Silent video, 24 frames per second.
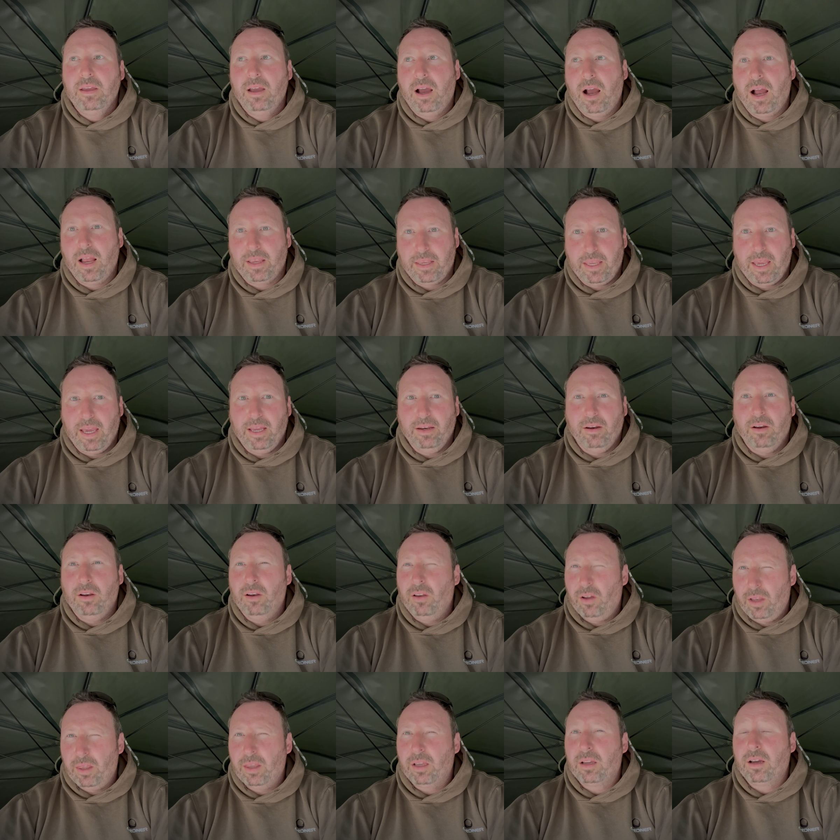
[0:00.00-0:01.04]
again, I
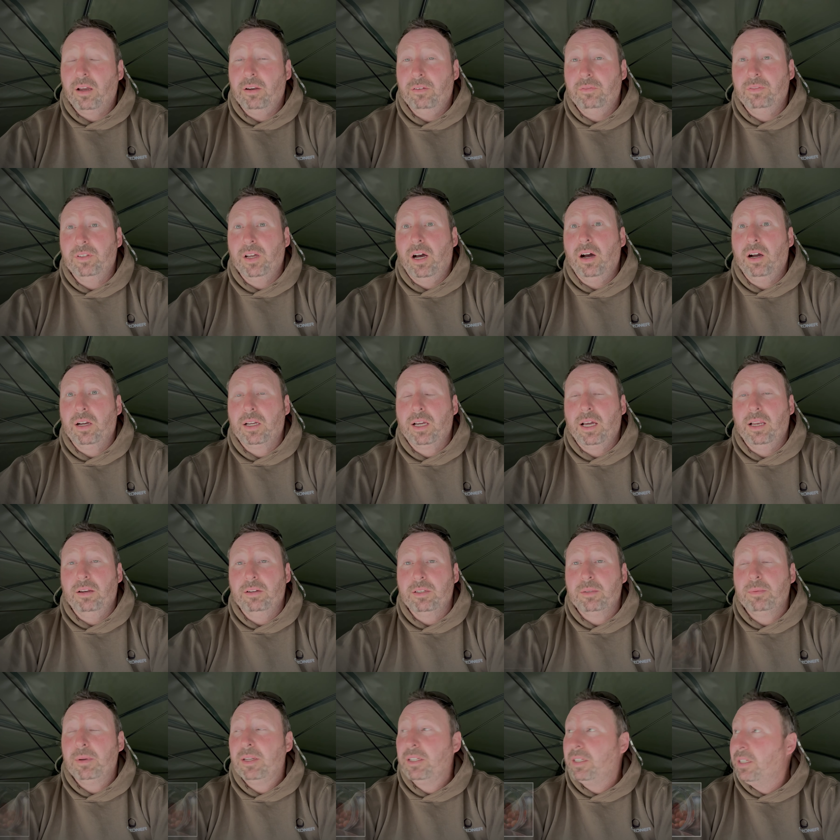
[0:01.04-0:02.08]
like the kind of dark colour,
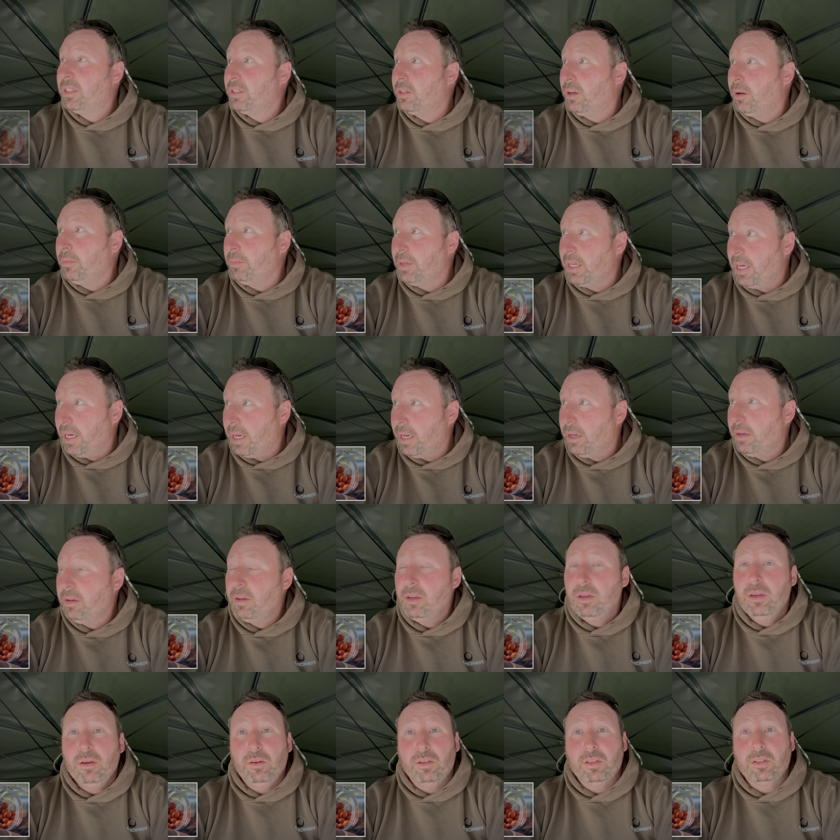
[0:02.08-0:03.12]
especially this time of year.
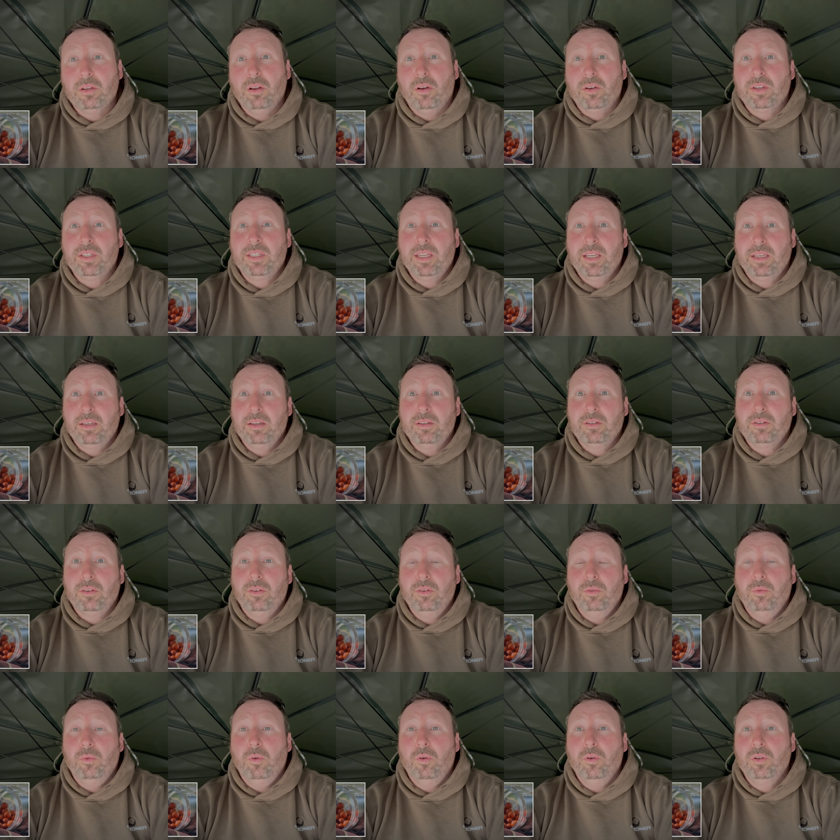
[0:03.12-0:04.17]
There's a lot of cygnets
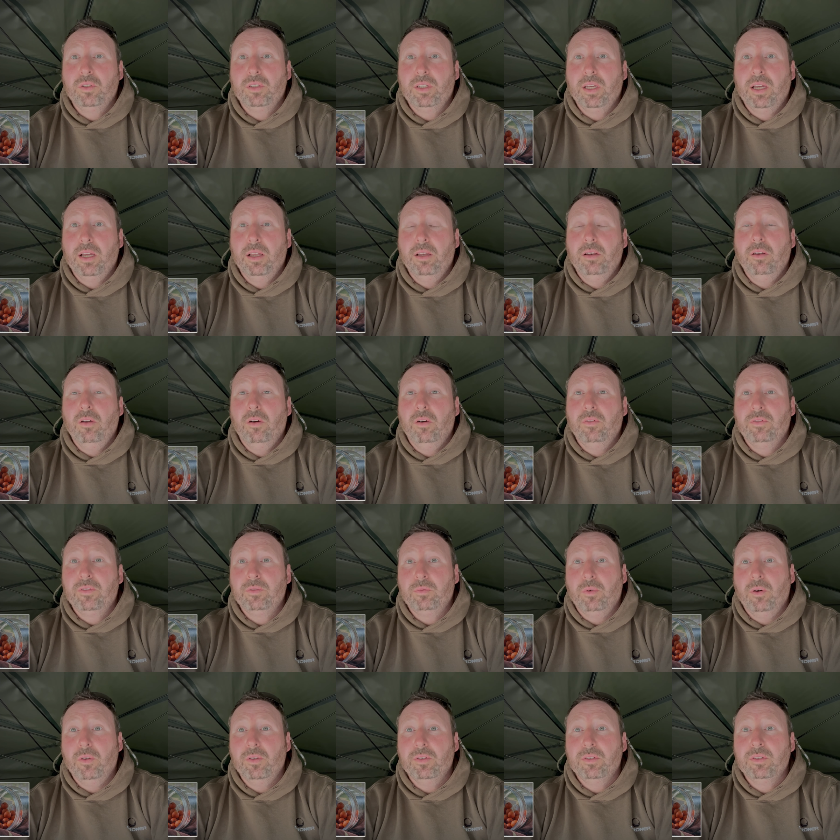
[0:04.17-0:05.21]
on the water, a lot of
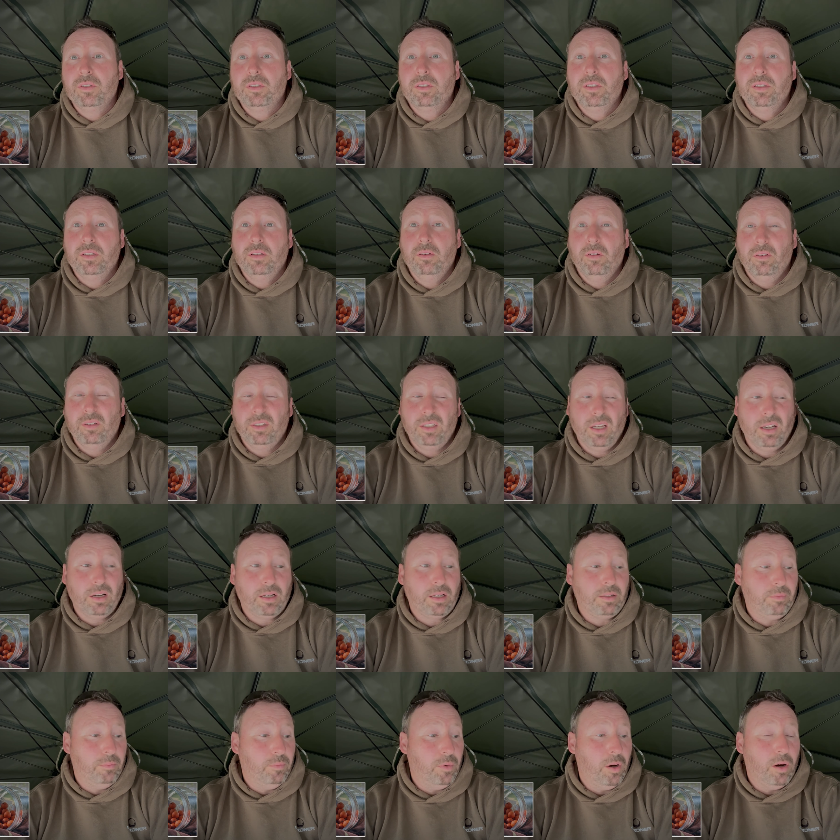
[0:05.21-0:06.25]
swans, a lot of
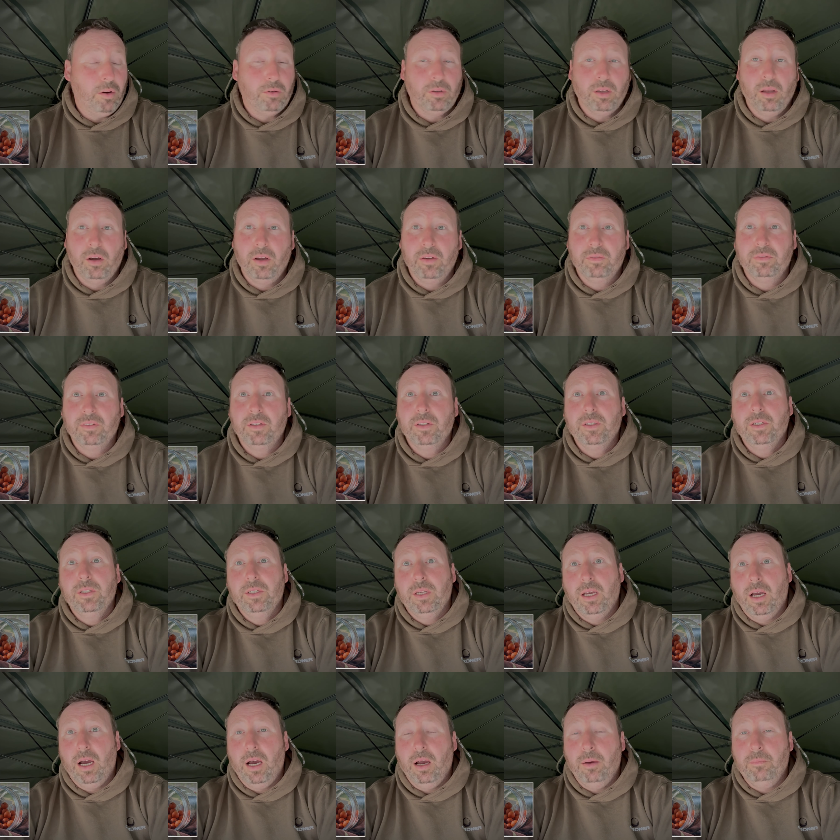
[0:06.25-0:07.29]
duck and wildlife.
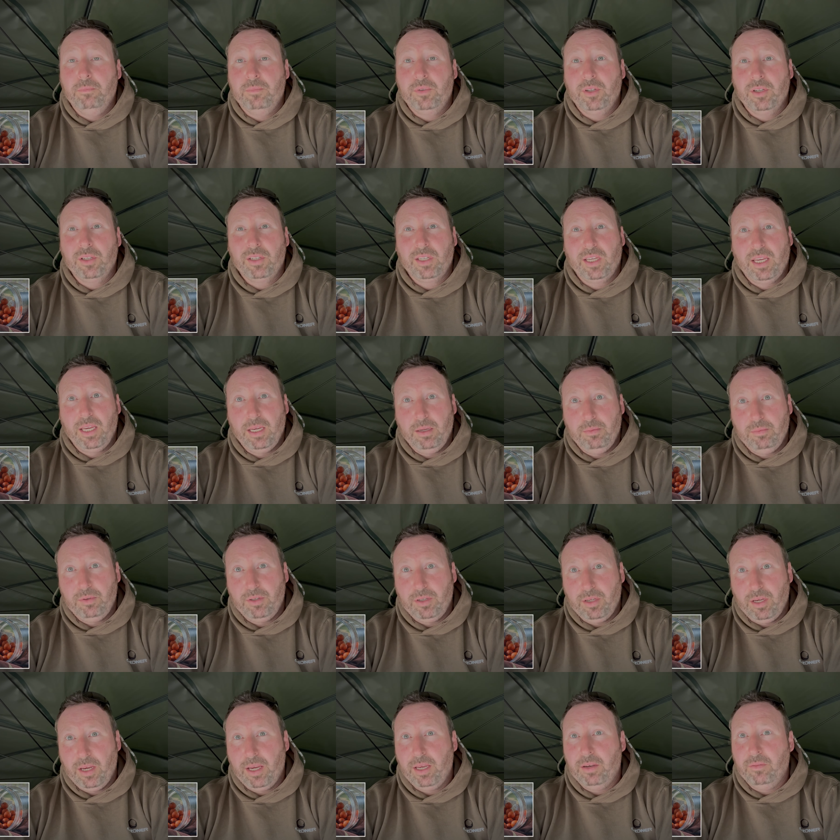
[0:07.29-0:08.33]
Just
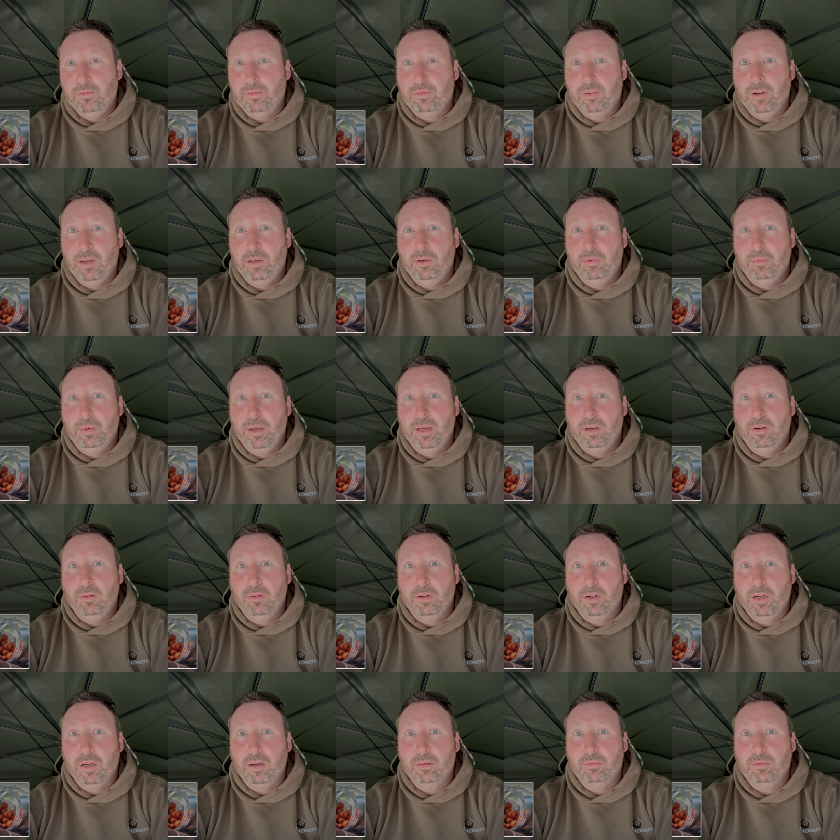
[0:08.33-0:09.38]
keeps you hidden for a little bit
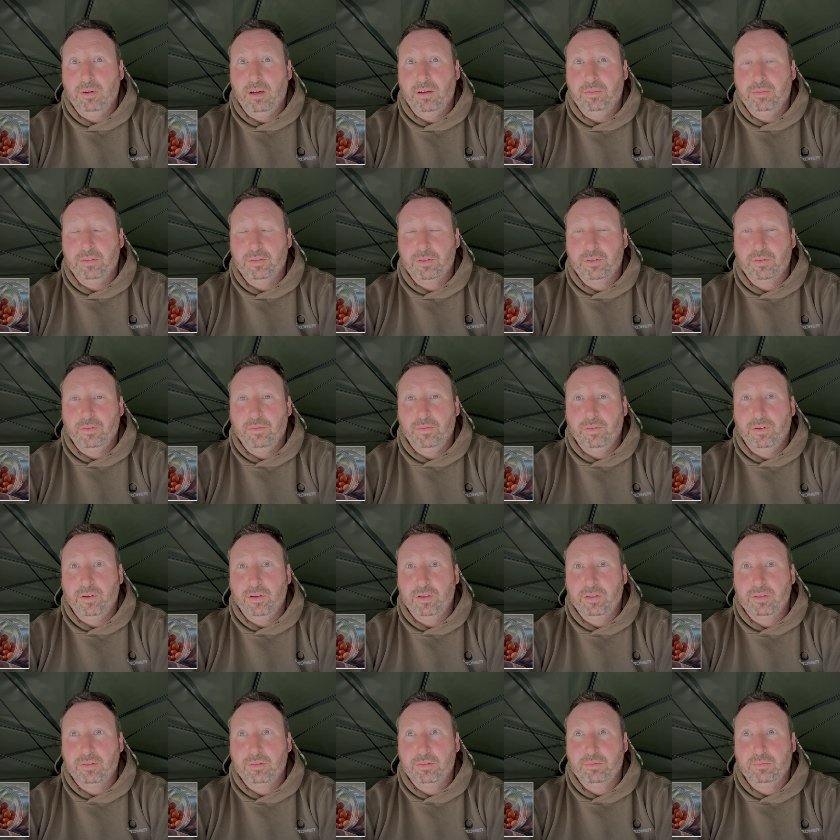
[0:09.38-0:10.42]
longer rather than sort of a
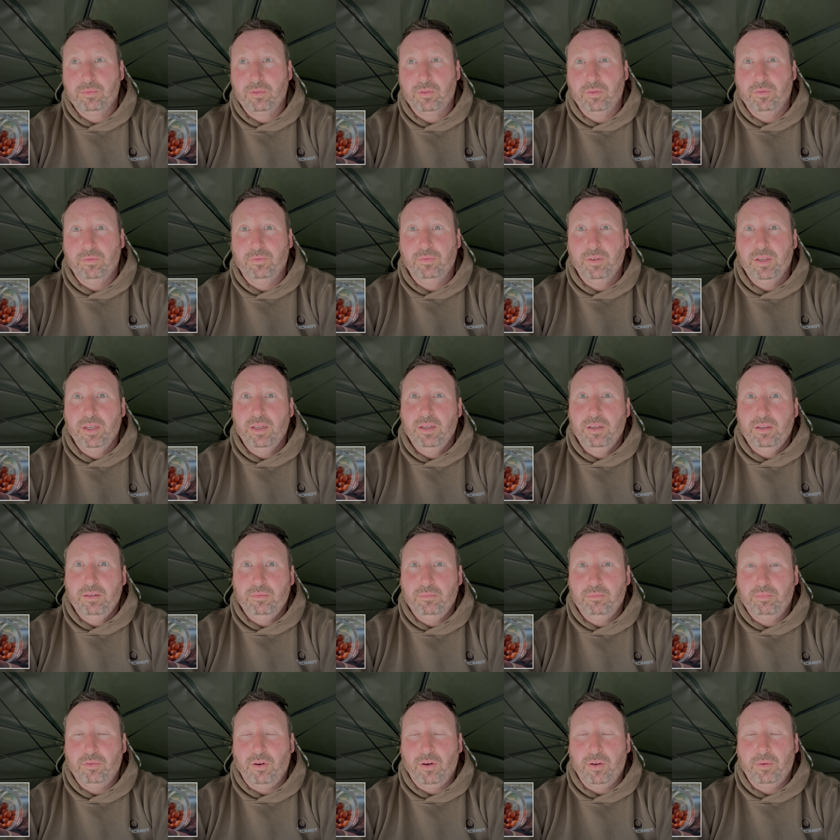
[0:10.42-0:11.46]
nice sort of
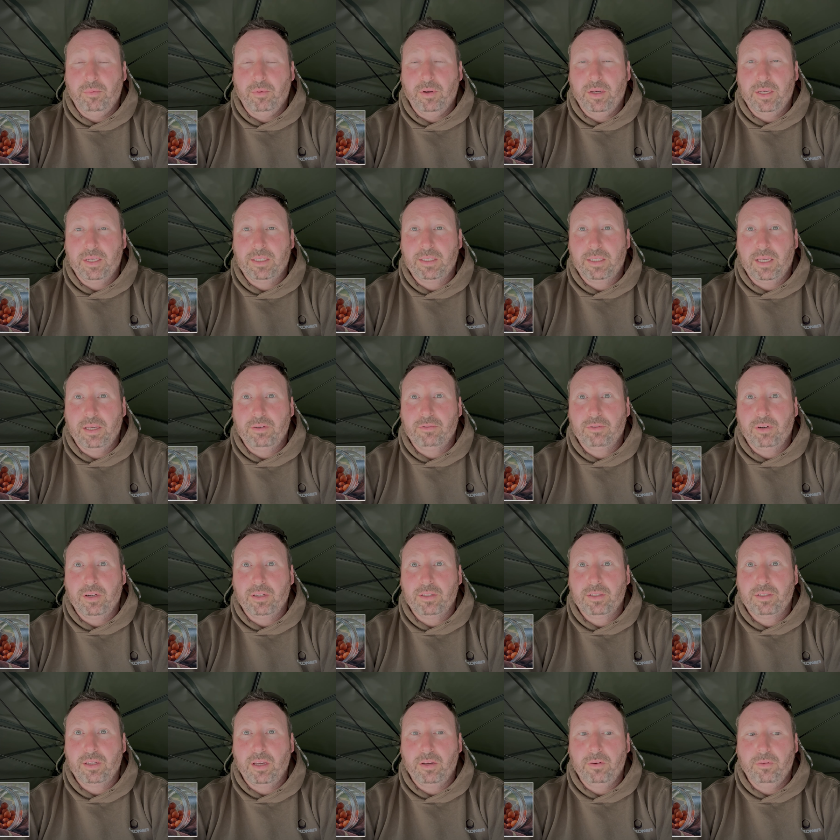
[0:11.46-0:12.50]
bright one, etc.
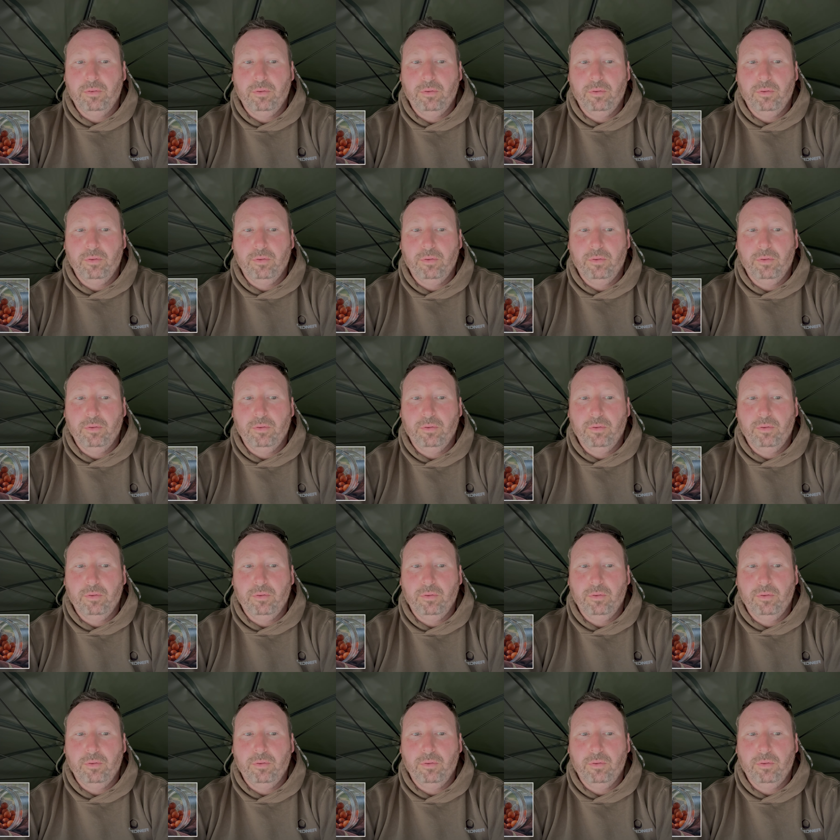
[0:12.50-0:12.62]
So